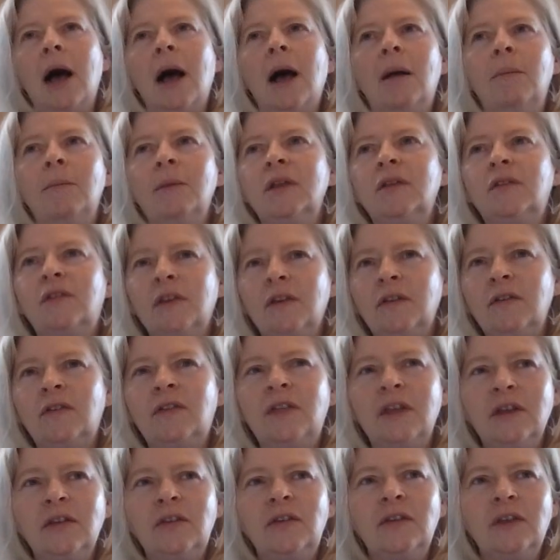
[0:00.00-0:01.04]
Um, it
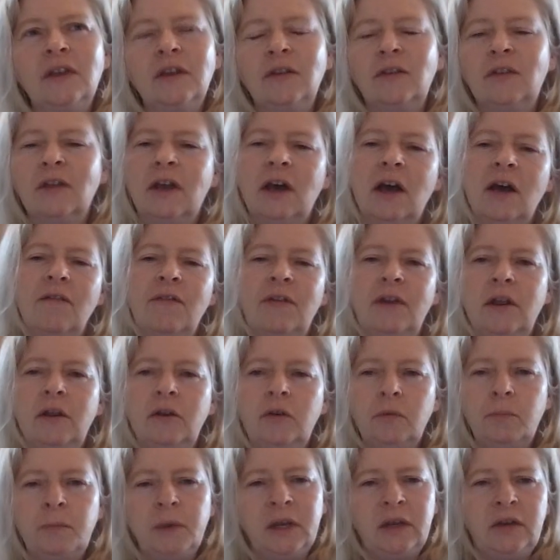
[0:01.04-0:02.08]
says, this is the
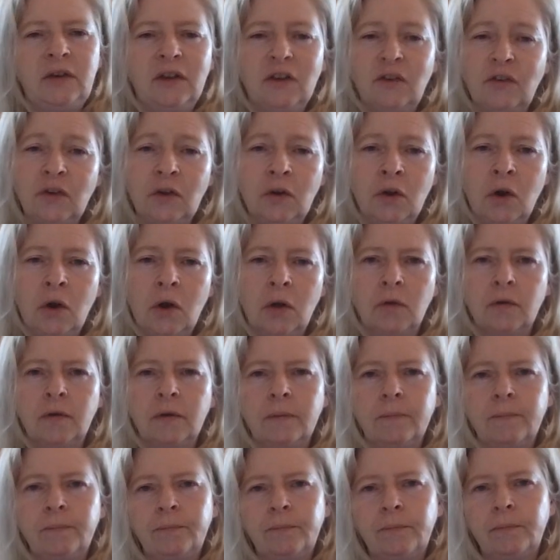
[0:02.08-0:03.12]
covenant to be disannulled.
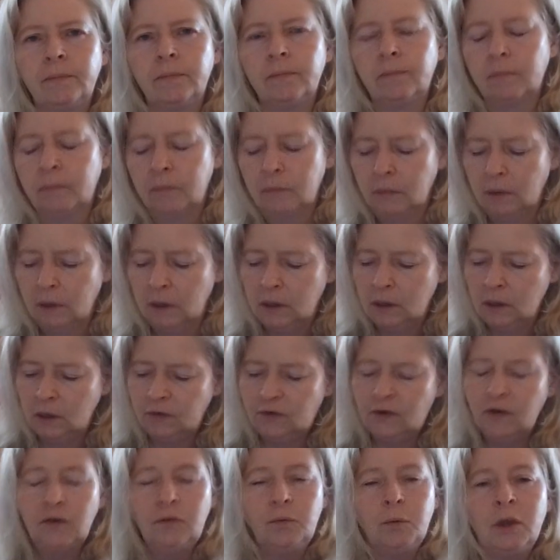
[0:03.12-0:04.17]

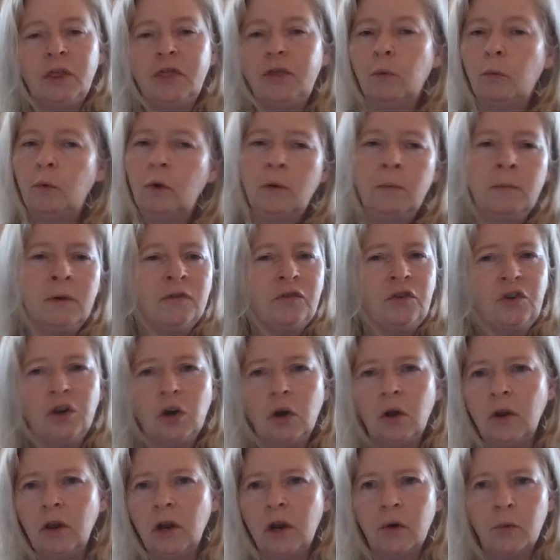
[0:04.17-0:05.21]
It says, with the womb of
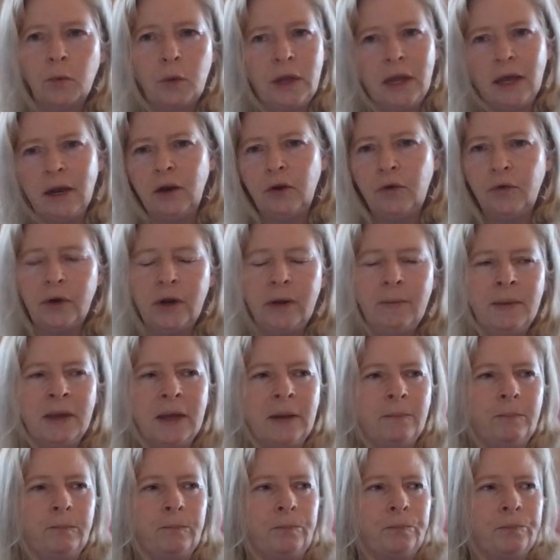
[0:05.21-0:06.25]
Sheol are we at
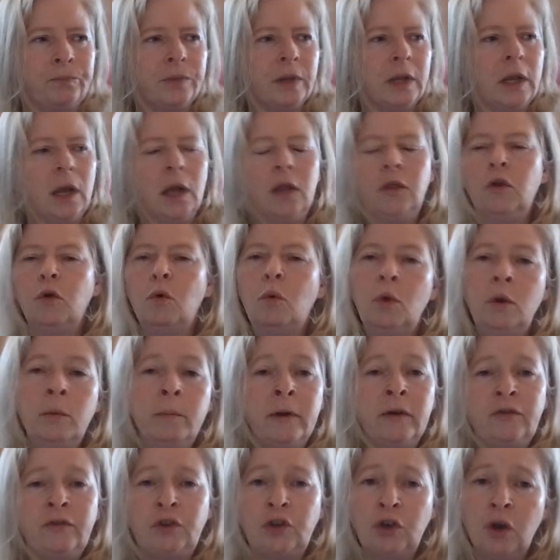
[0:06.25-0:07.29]
agreement. And the
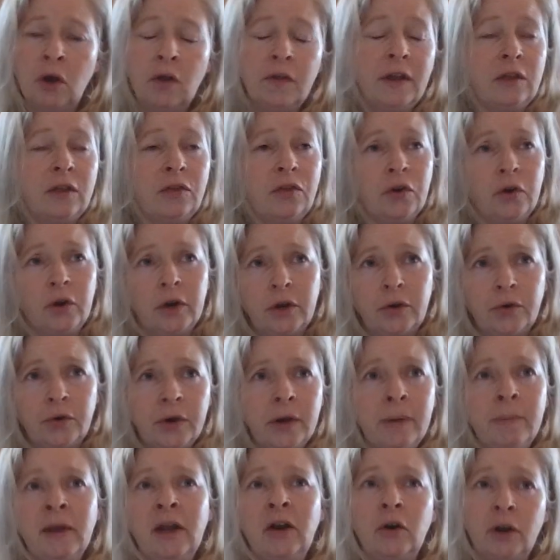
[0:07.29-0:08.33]
womb of Sheol, that their
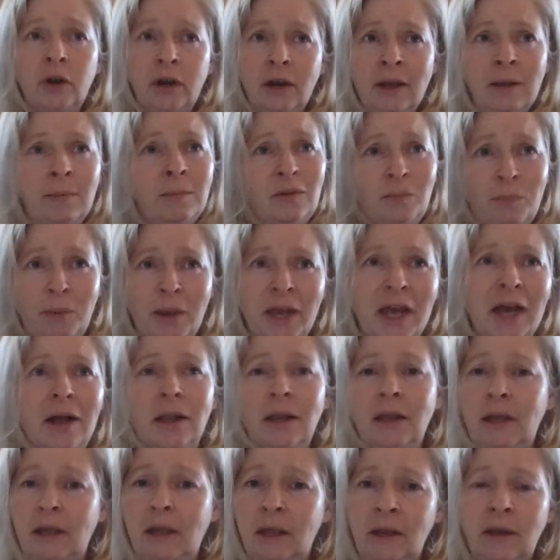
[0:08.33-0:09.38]
agreement, her name is
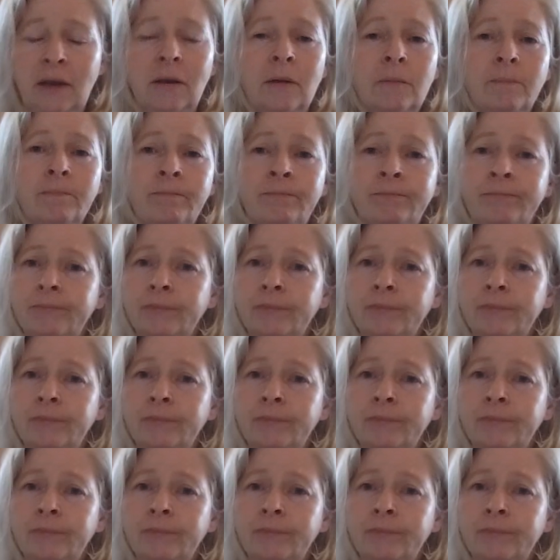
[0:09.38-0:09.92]
Baal in